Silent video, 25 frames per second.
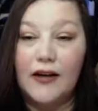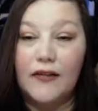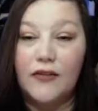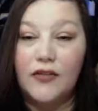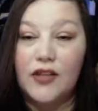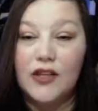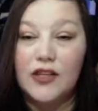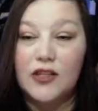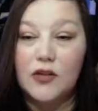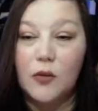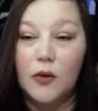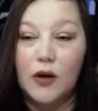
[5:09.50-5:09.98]
if
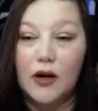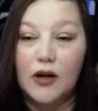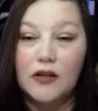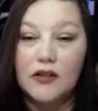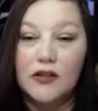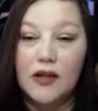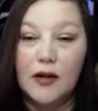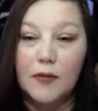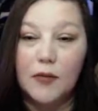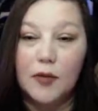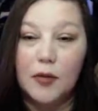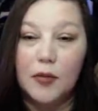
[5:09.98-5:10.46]
this
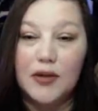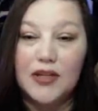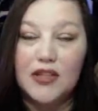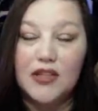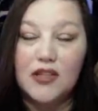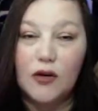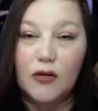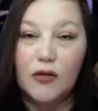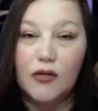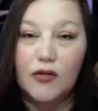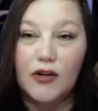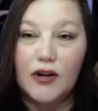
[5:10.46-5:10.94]
works, I'm going to be
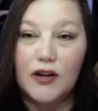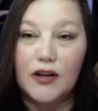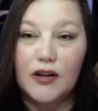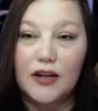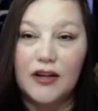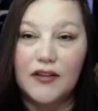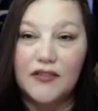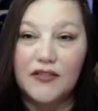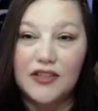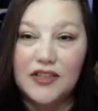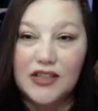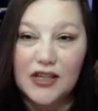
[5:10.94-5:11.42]
so
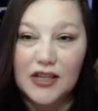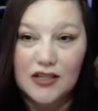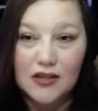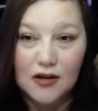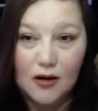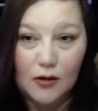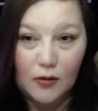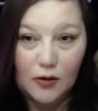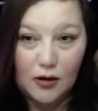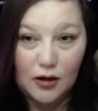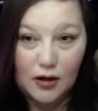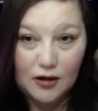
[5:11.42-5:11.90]
thrilled if it does
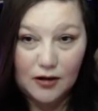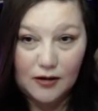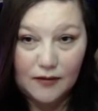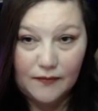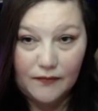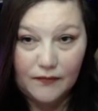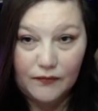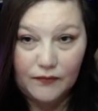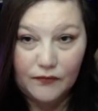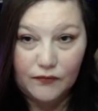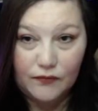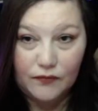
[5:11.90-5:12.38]
not work.
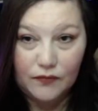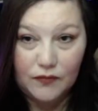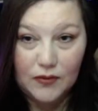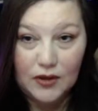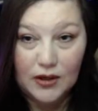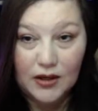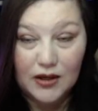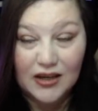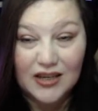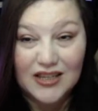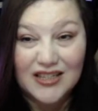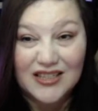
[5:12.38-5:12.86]

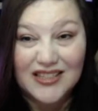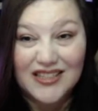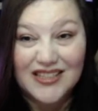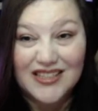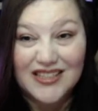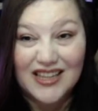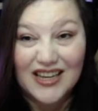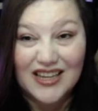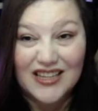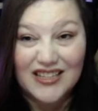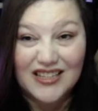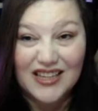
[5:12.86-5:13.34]
Because
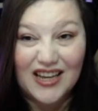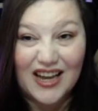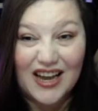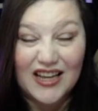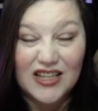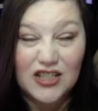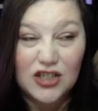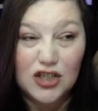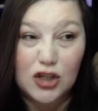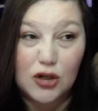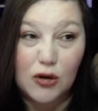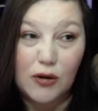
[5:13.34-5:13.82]
it says it
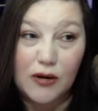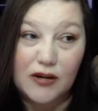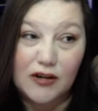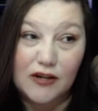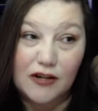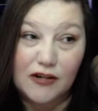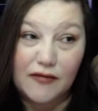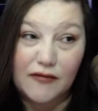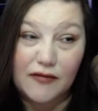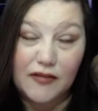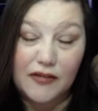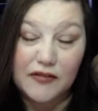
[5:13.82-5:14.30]
has
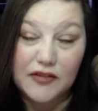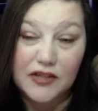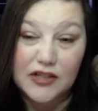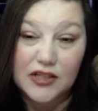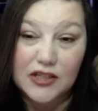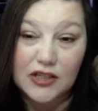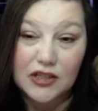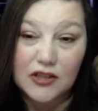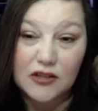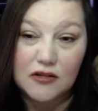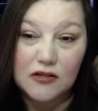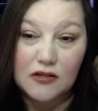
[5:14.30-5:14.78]

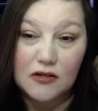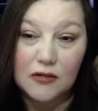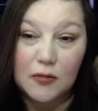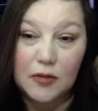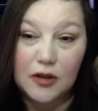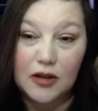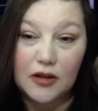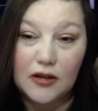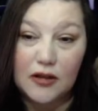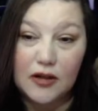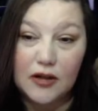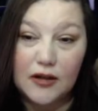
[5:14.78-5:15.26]
256
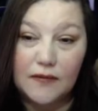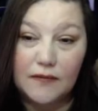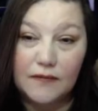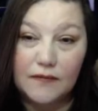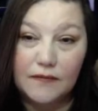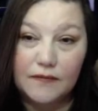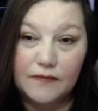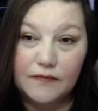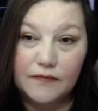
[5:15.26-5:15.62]
durability.